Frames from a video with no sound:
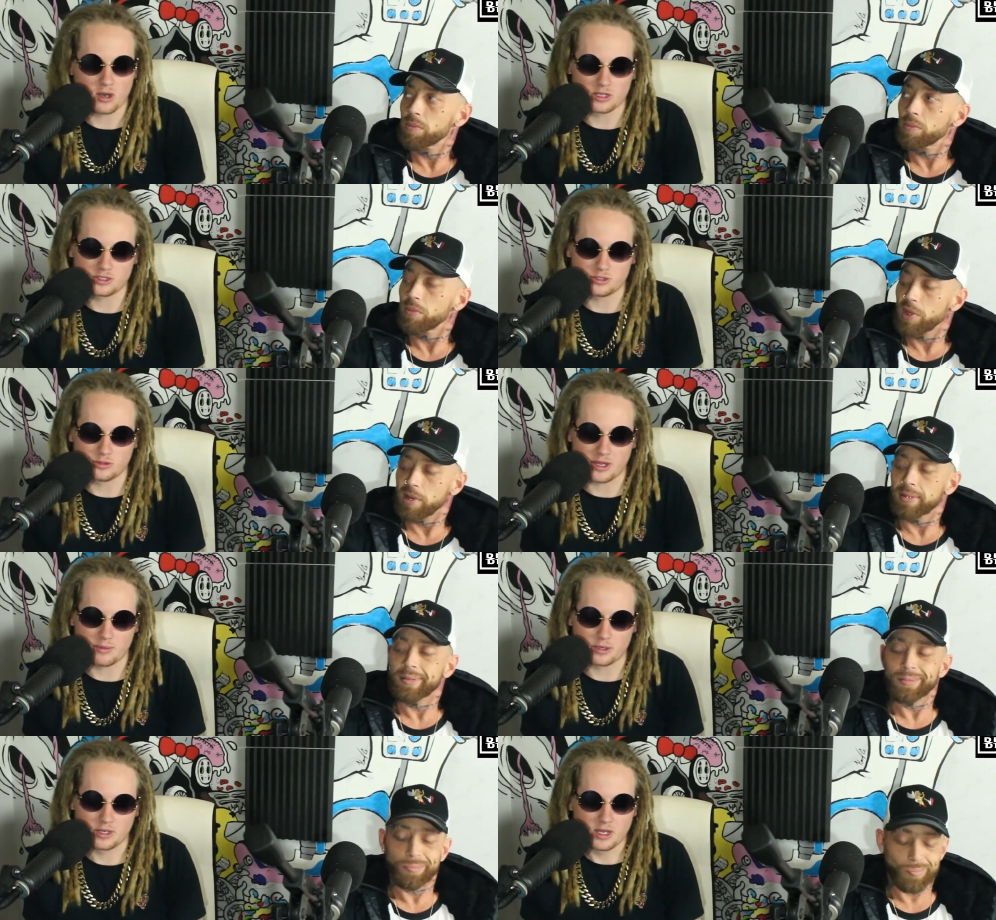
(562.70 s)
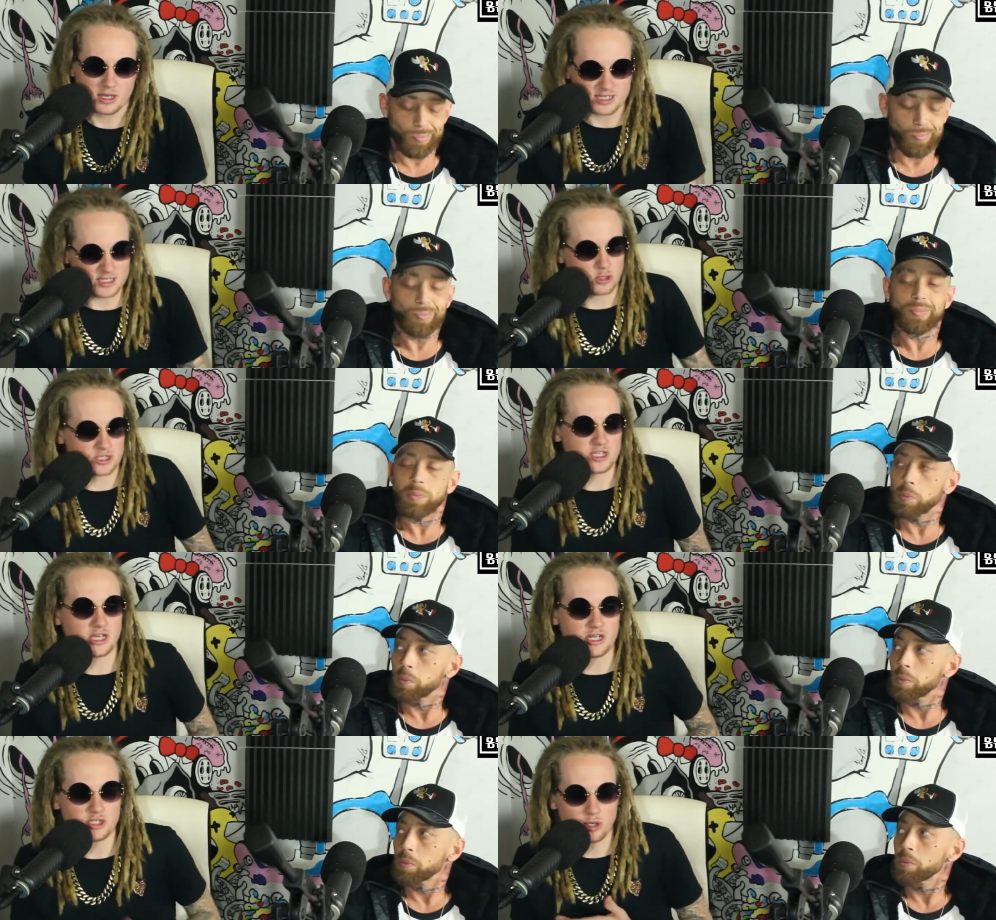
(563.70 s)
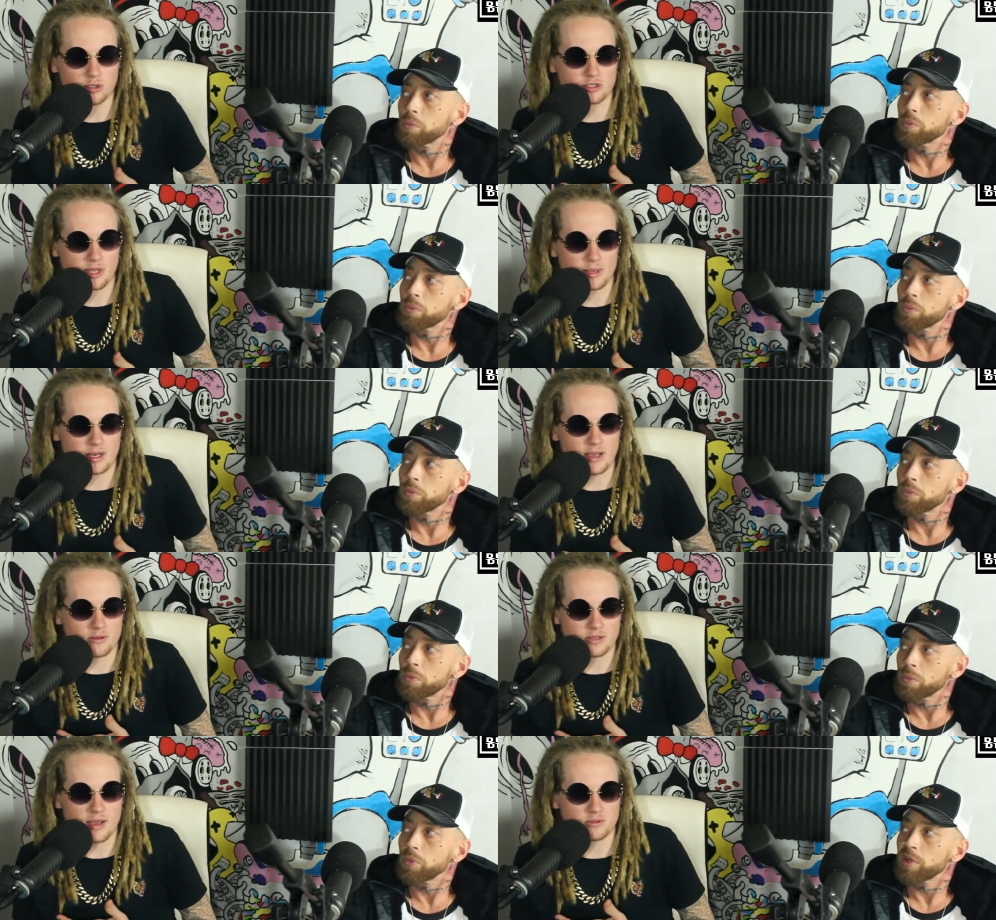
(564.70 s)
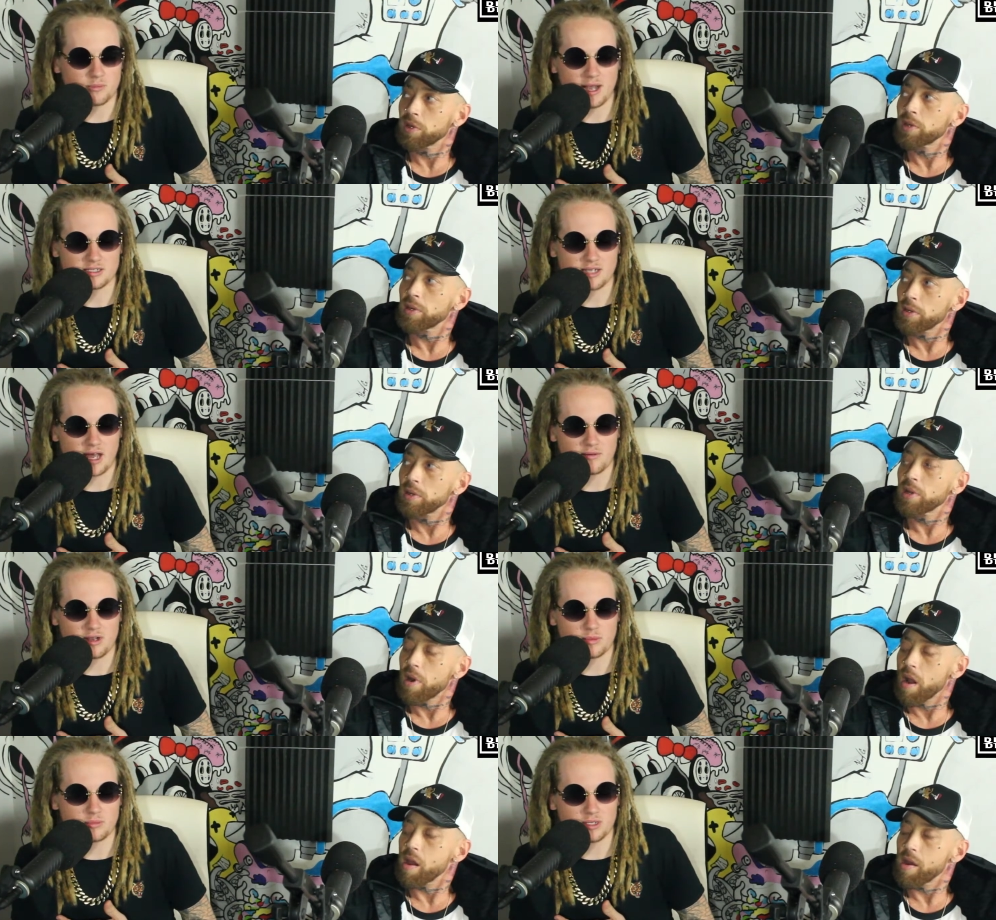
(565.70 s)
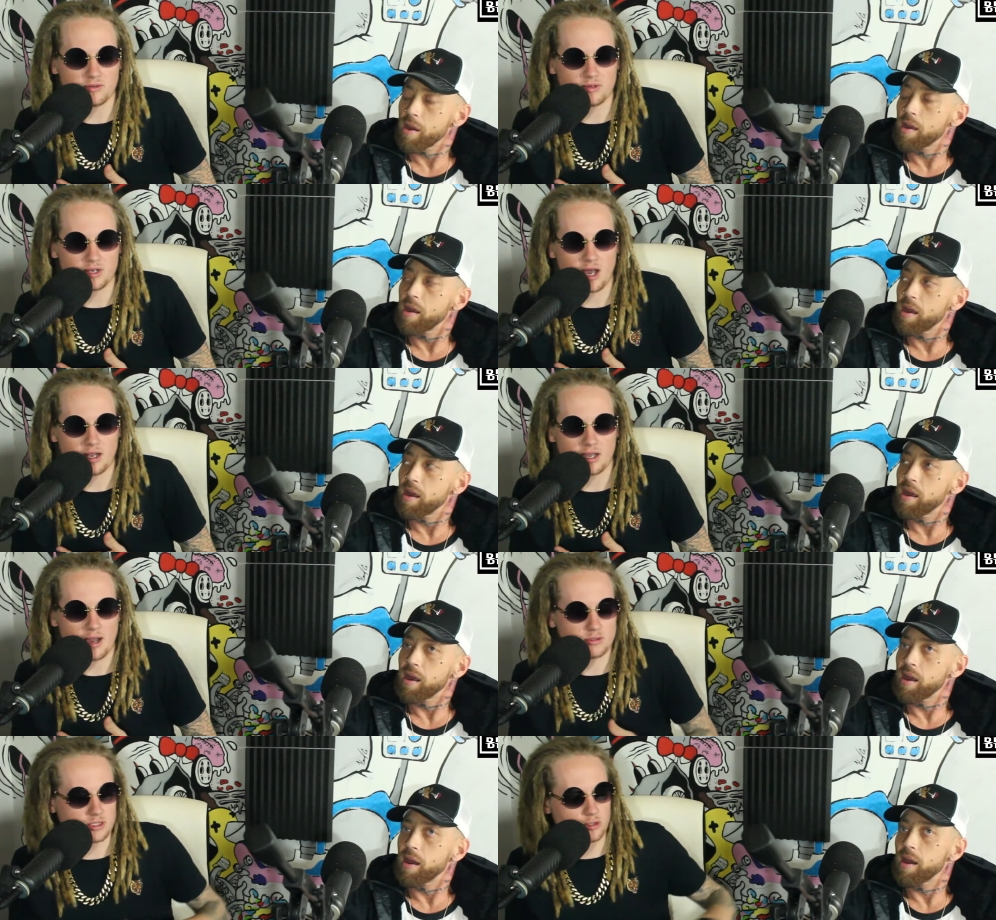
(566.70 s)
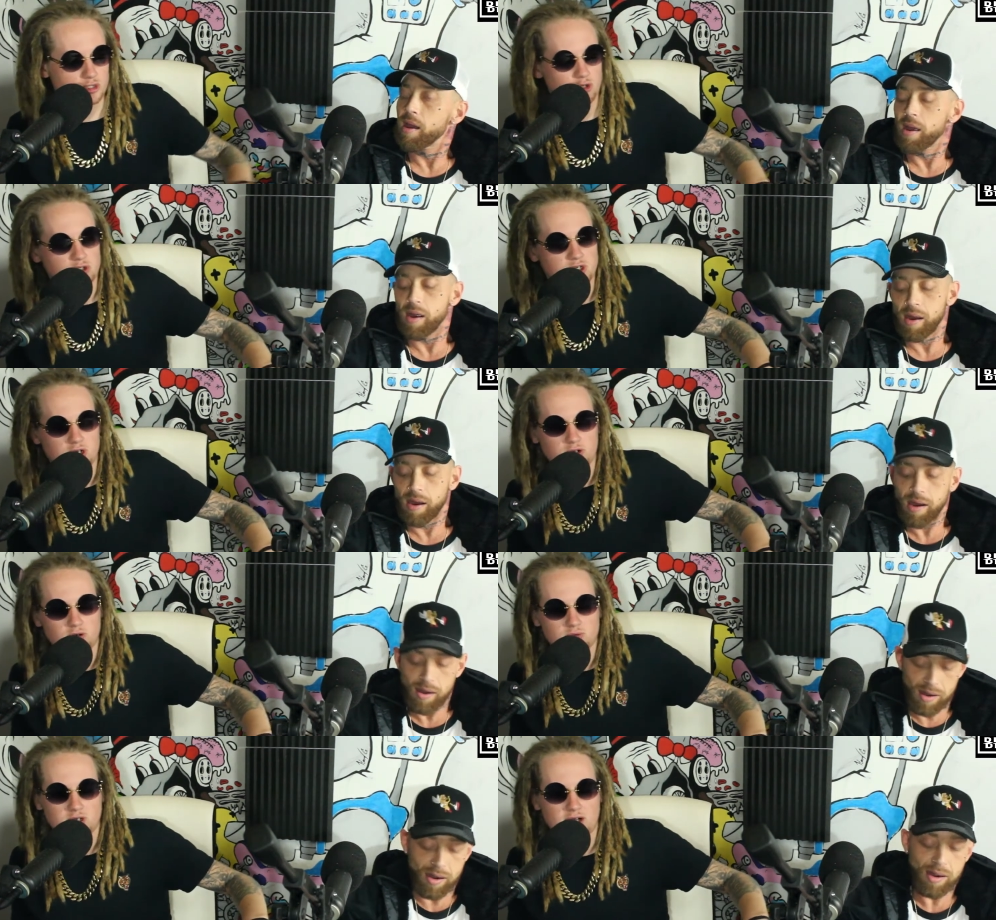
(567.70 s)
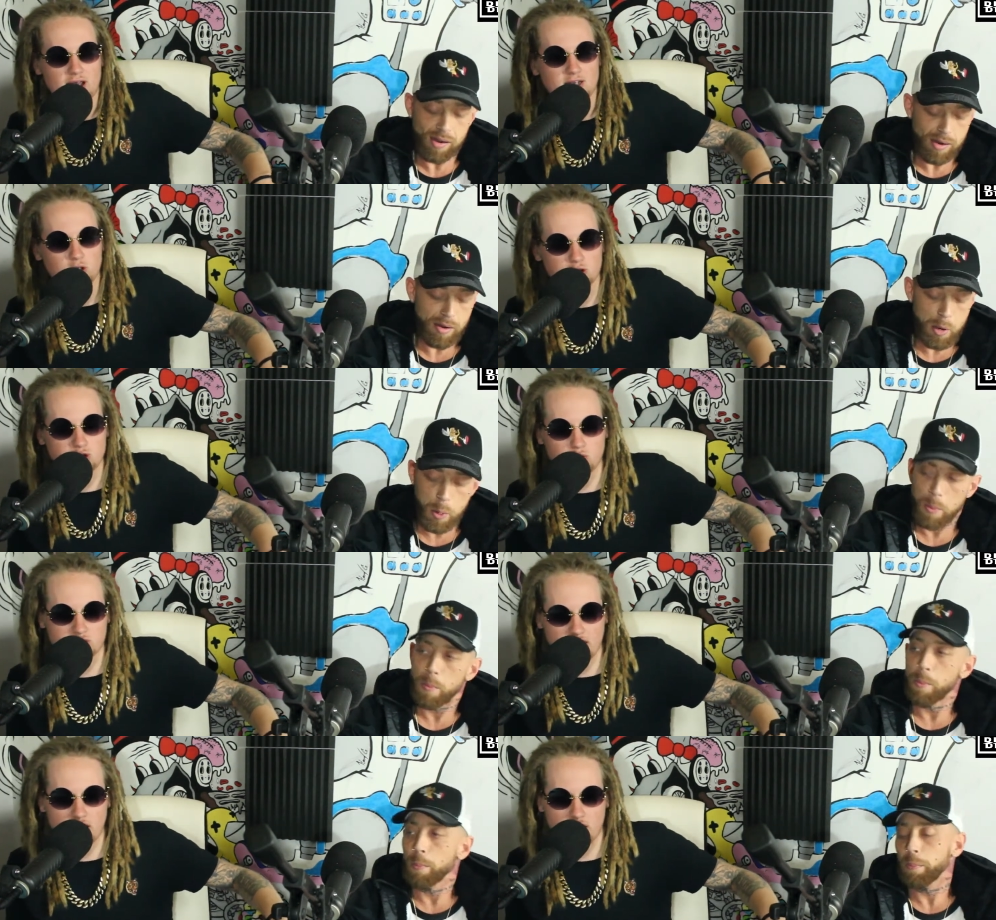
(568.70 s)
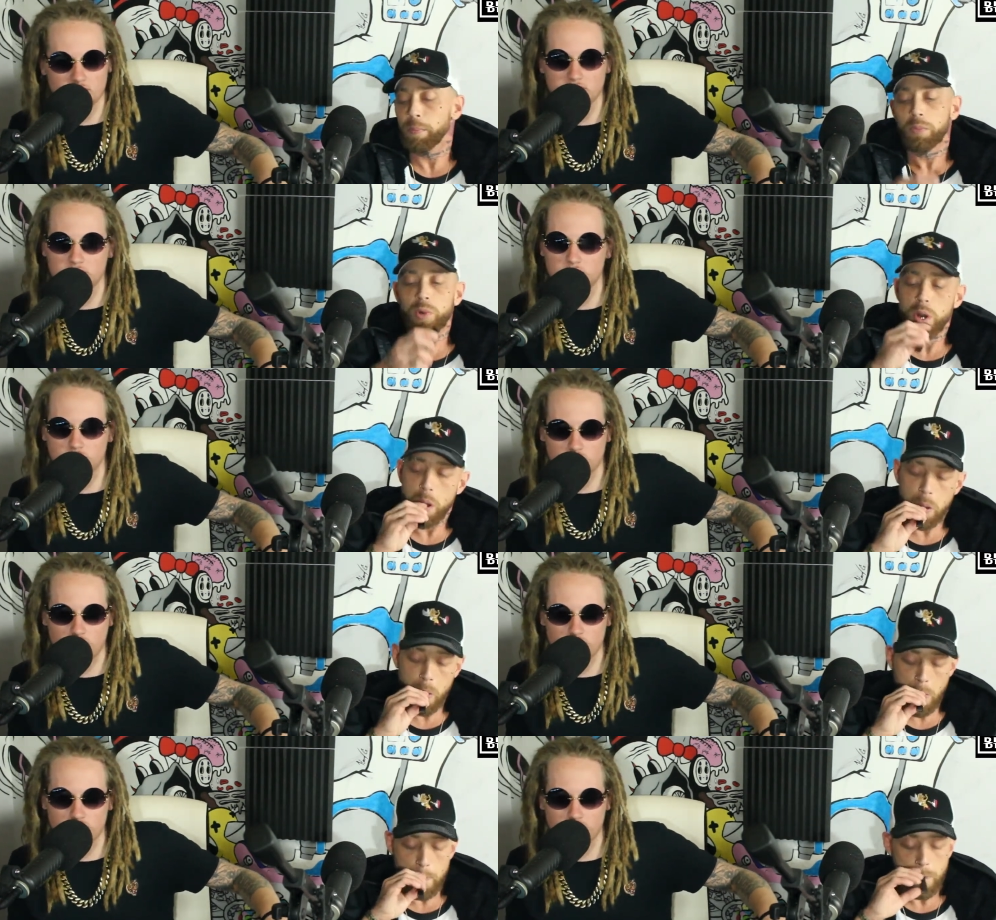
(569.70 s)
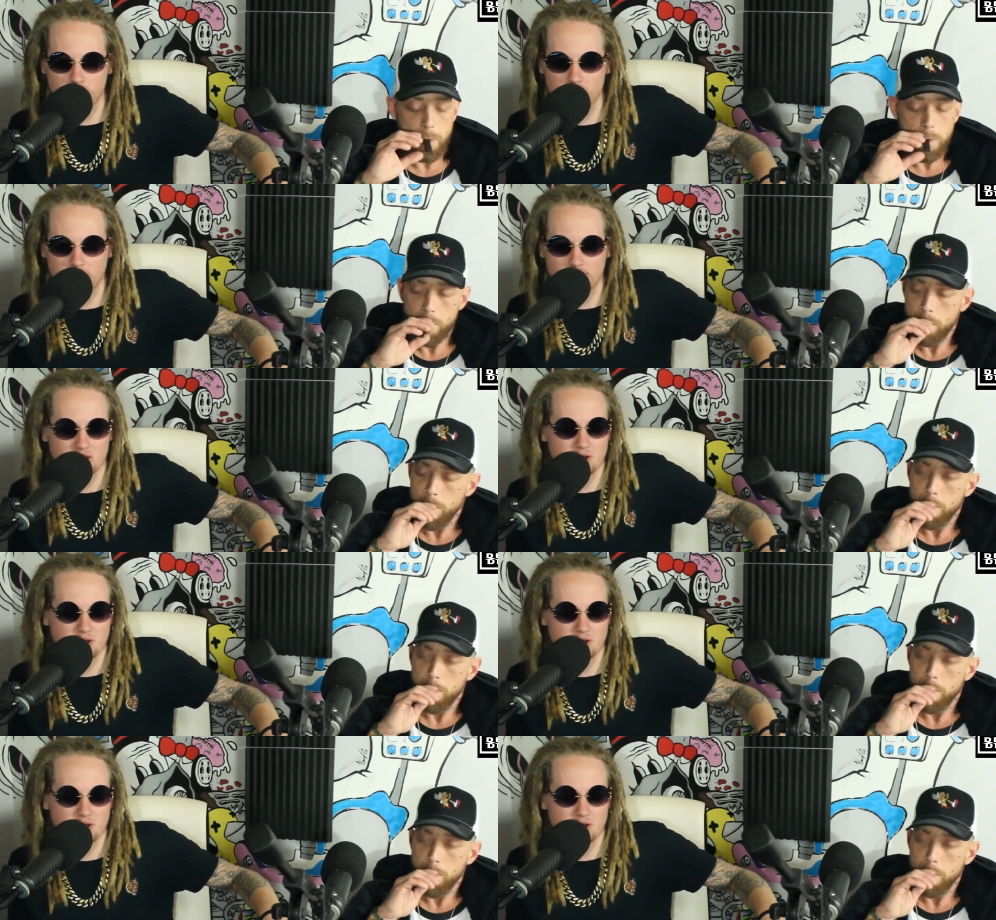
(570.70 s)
Speaker 1: All this and do that. But because I started singing in church. I mean, that was my side of it. I mean, believe it or not, like I was a little church kid. You know what I'm
Speaker 2: saying? I had a little suit and tie on at 6 years old. You know what I mean? Like